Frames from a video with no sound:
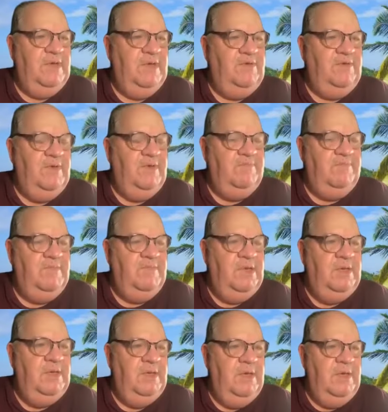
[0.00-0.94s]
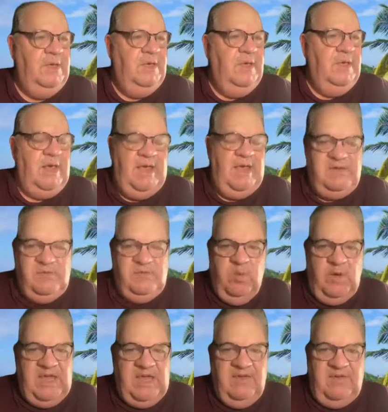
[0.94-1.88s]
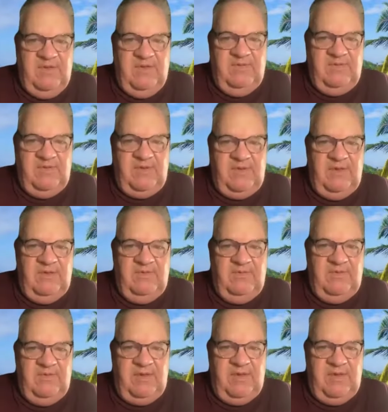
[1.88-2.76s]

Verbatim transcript: But each week is